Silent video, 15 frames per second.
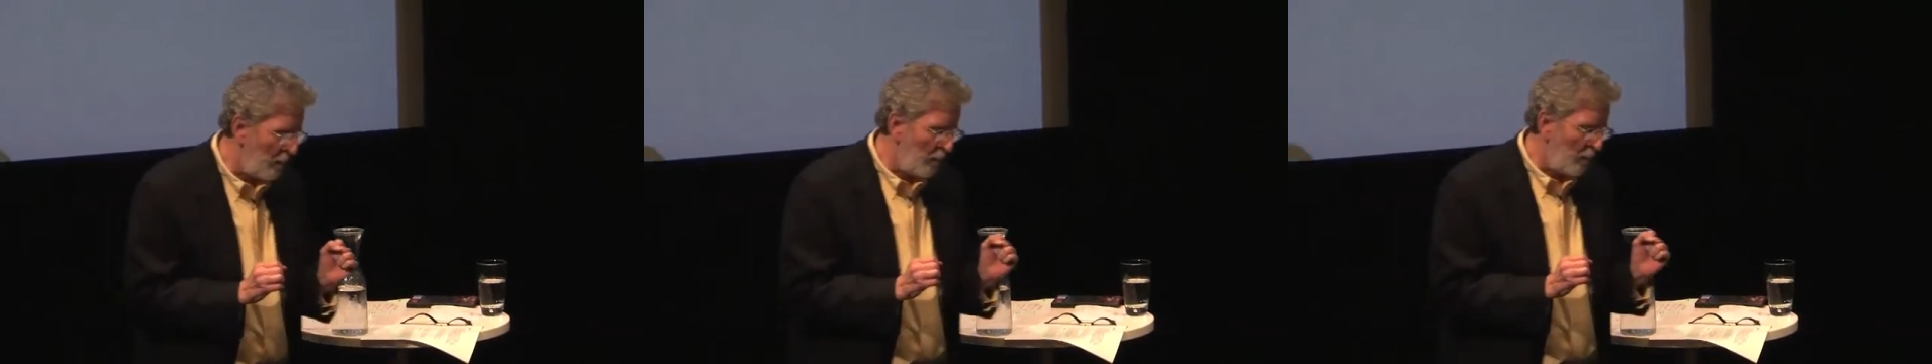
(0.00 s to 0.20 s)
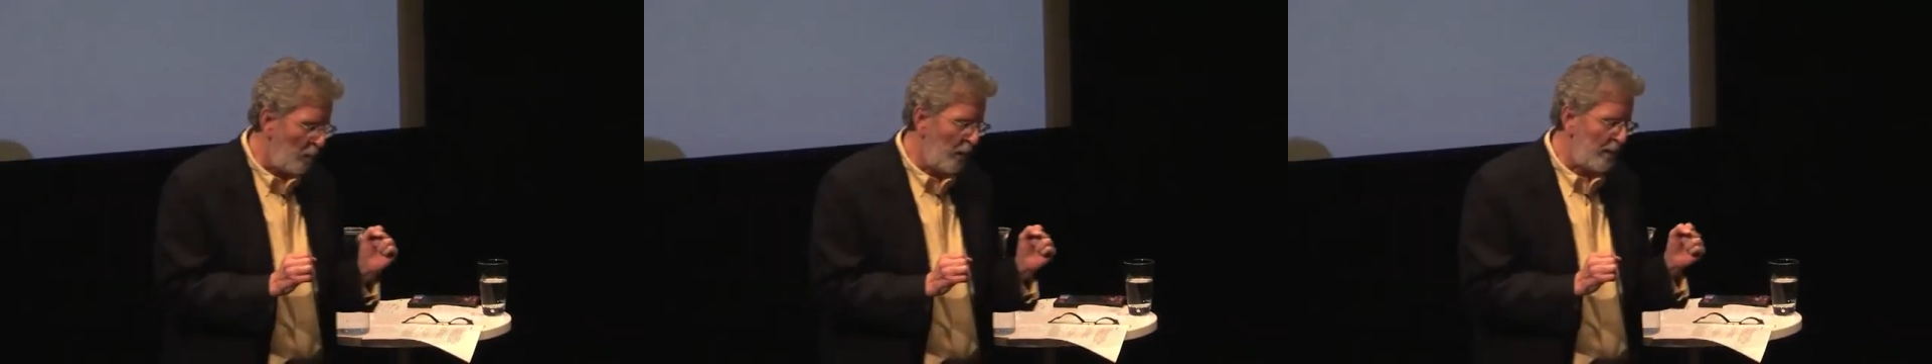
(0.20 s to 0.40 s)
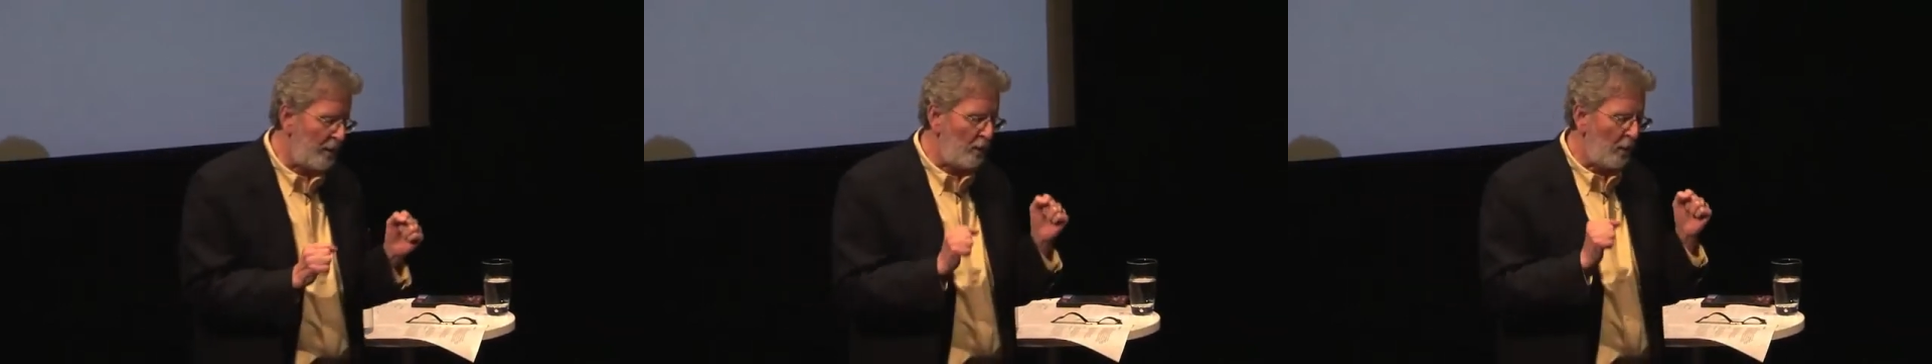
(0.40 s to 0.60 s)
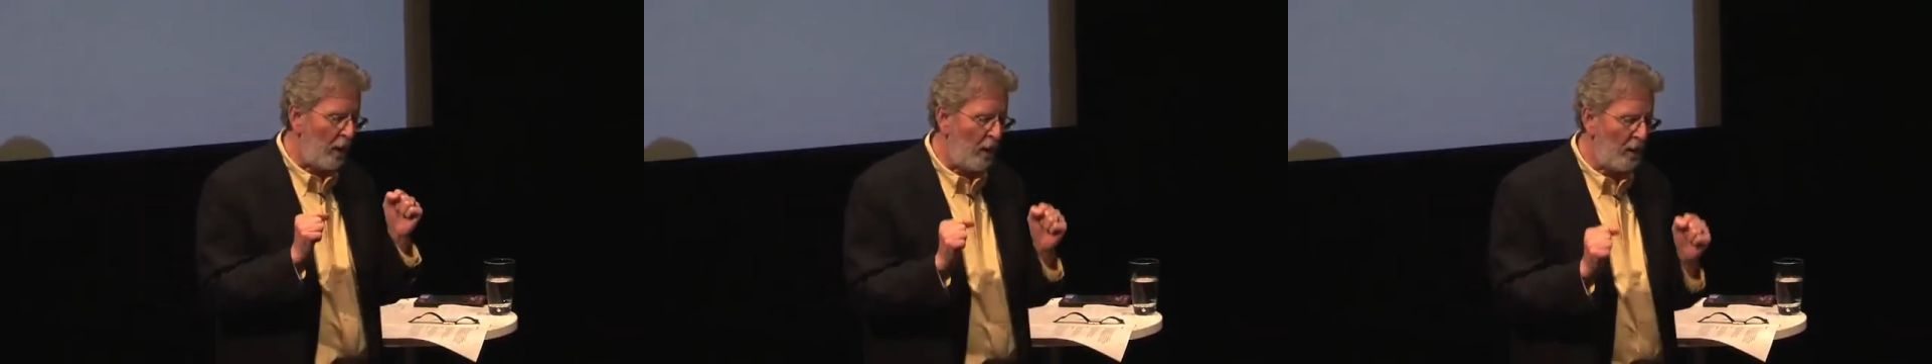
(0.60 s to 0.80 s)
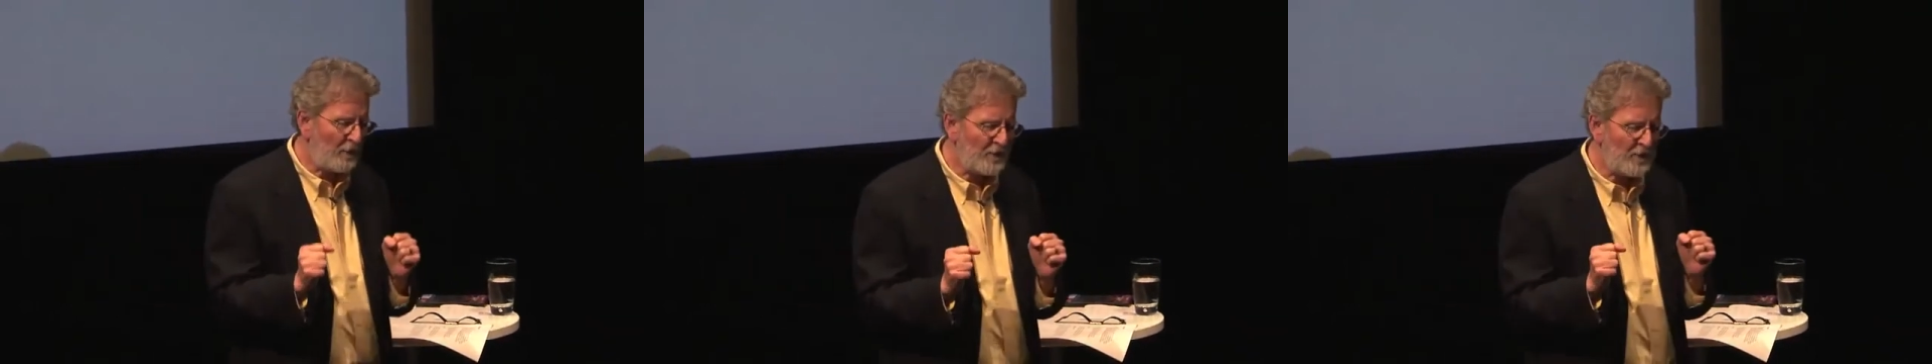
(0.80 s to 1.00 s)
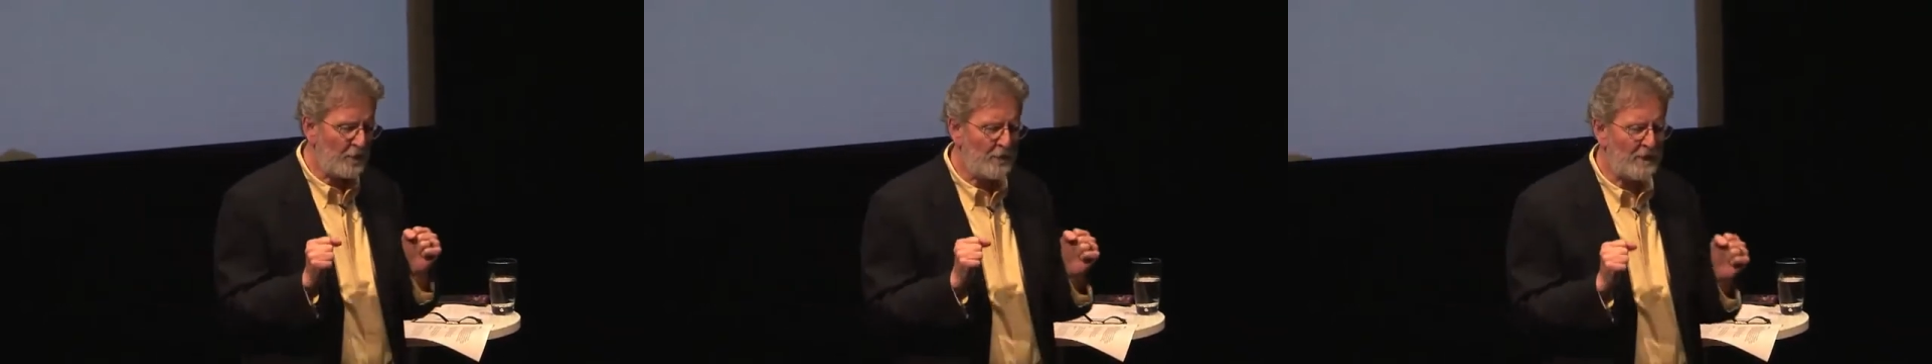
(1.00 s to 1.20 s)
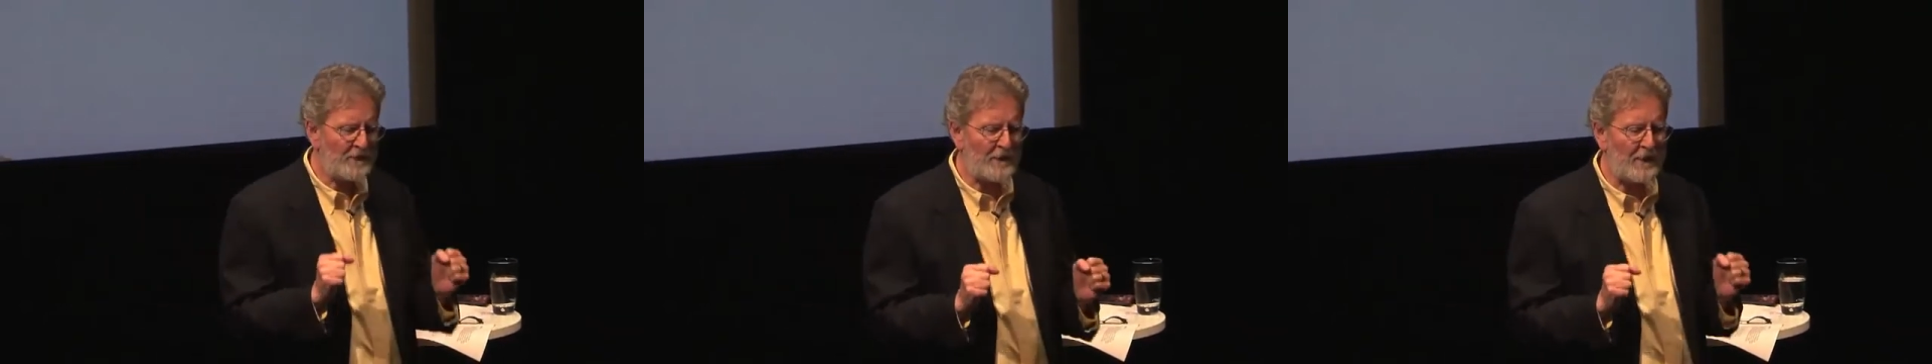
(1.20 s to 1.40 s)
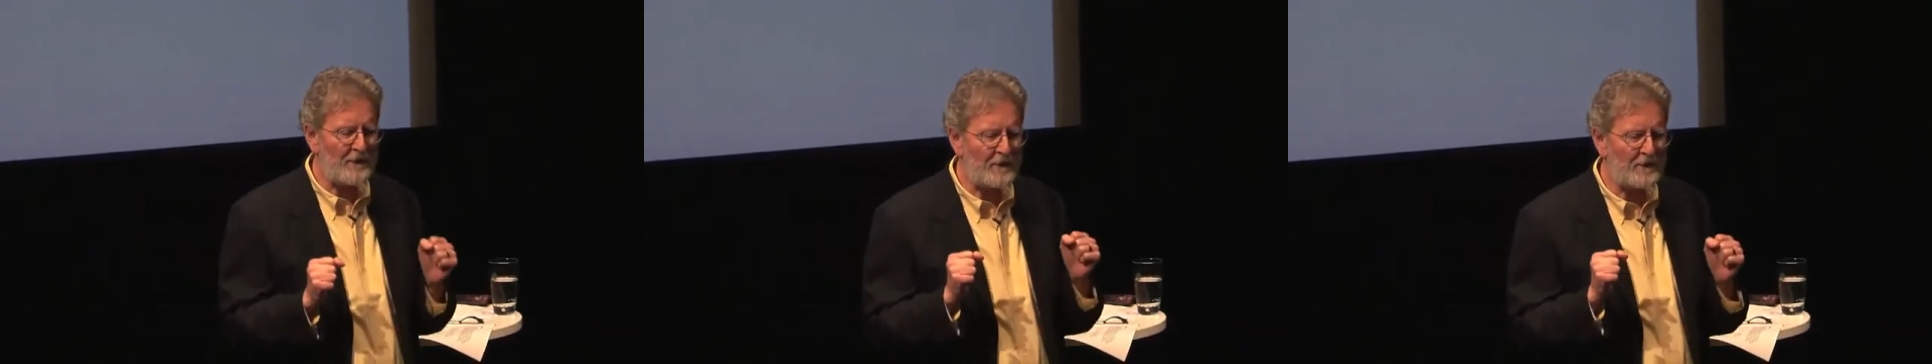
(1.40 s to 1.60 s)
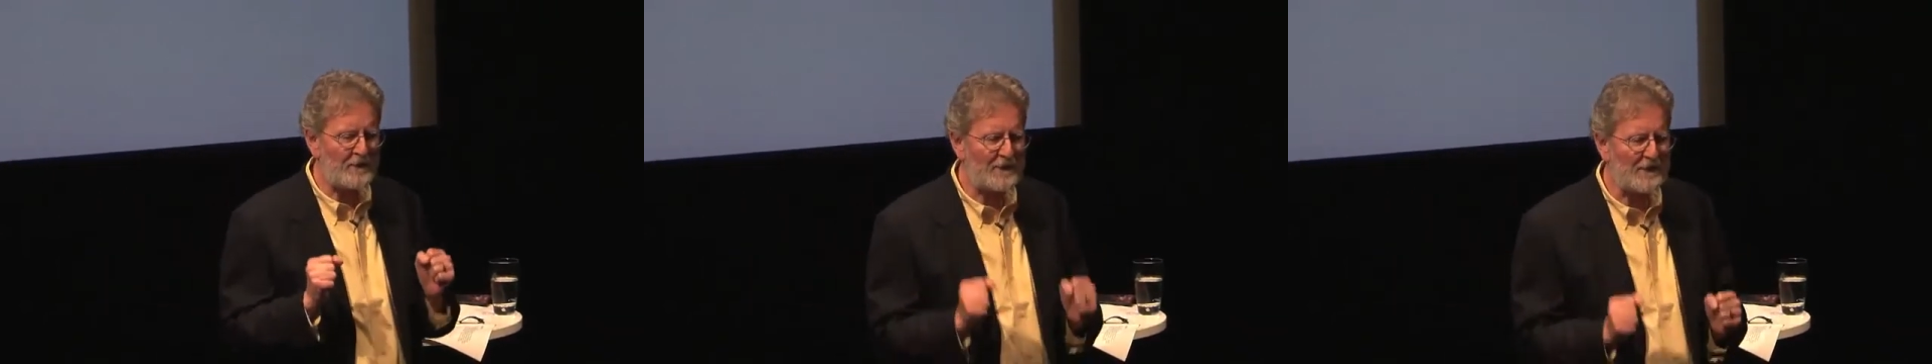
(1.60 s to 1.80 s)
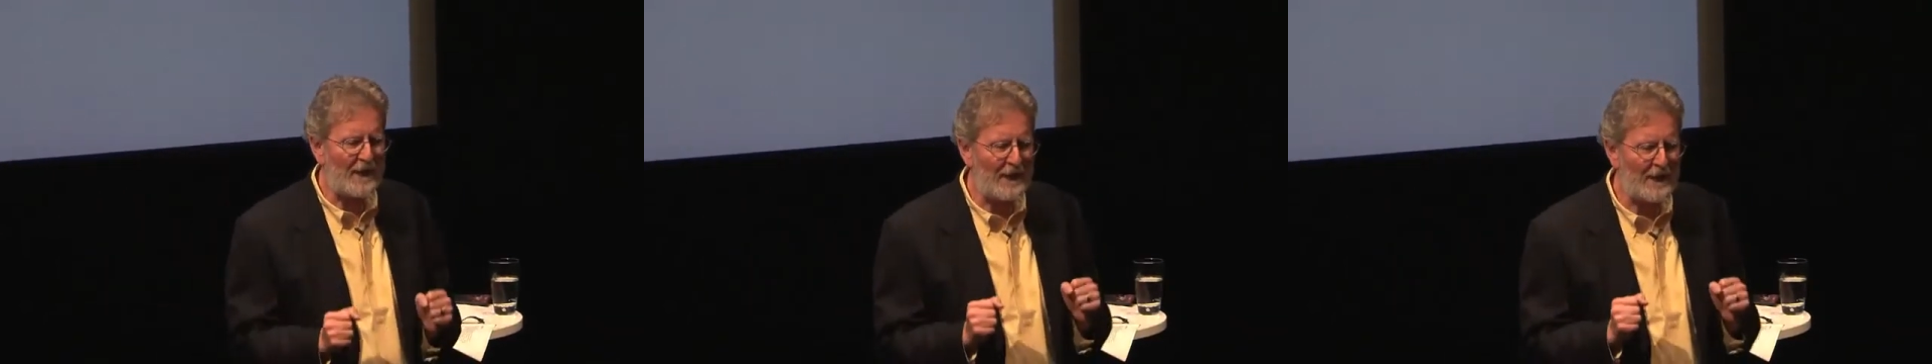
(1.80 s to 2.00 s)
what you also must
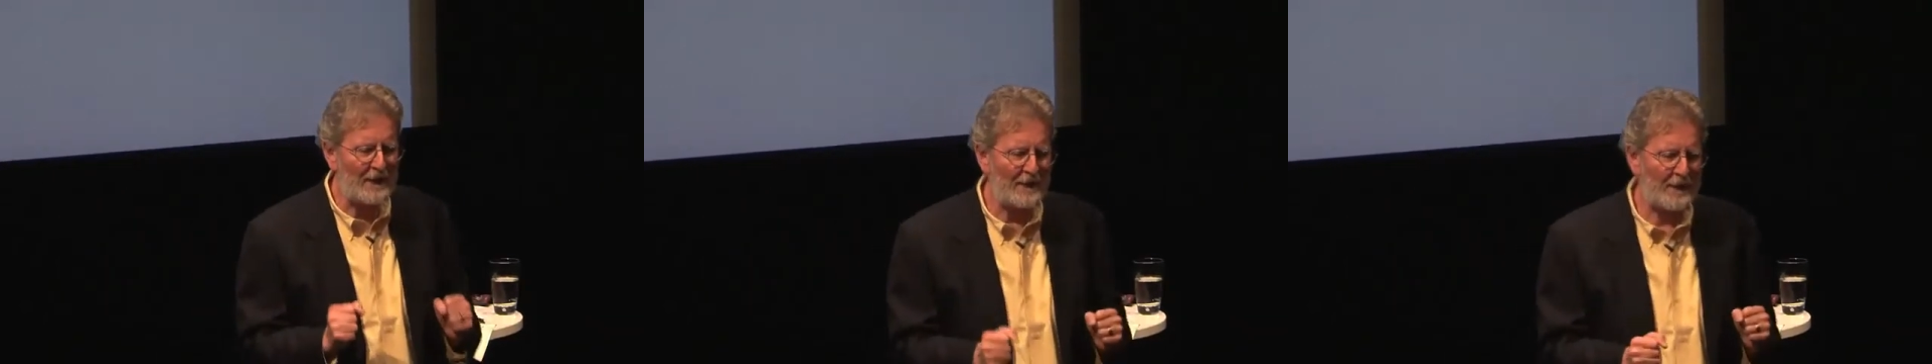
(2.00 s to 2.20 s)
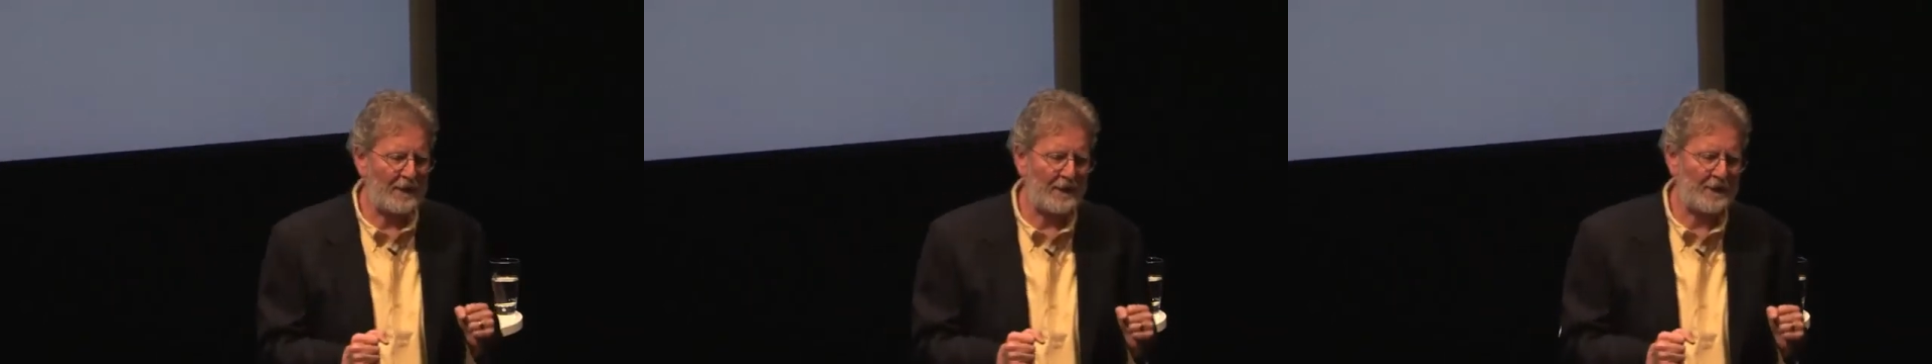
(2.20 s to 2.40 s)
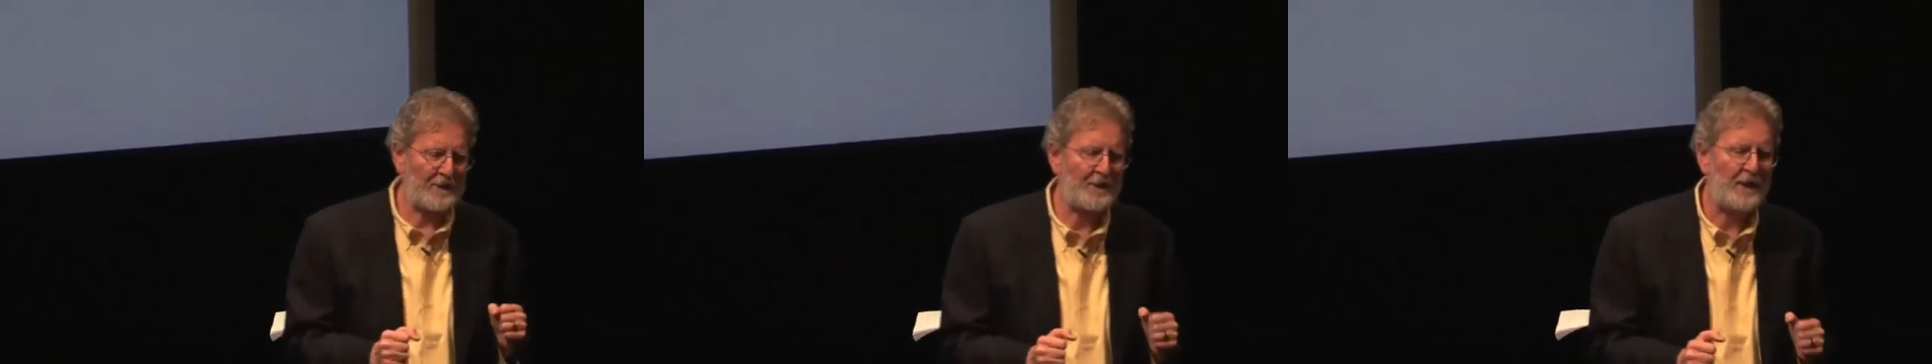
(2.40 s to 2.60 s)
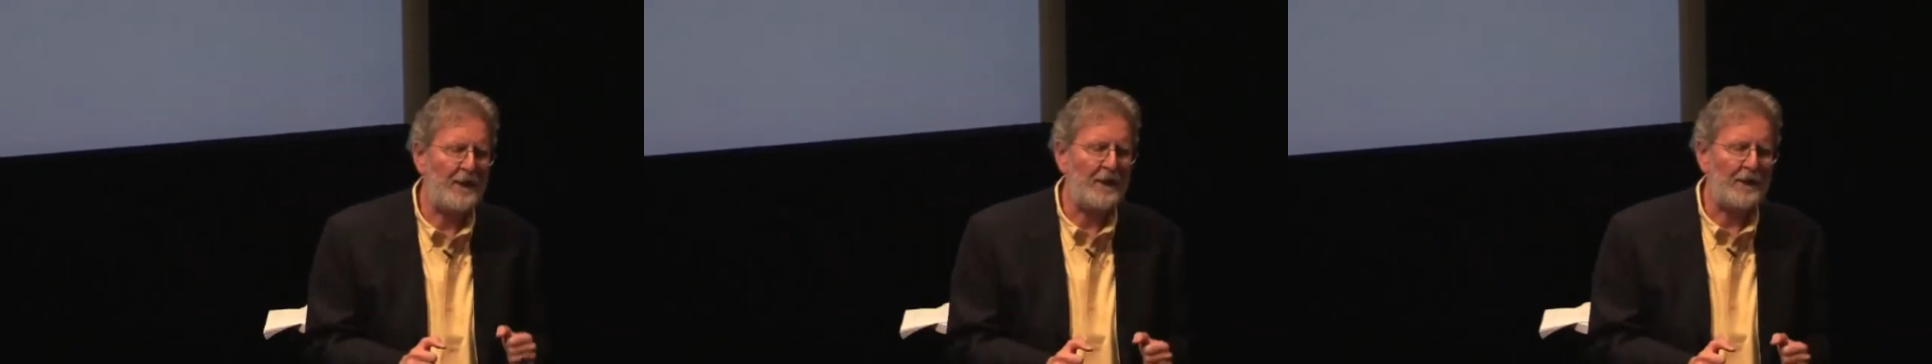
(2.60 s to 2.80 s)
understand is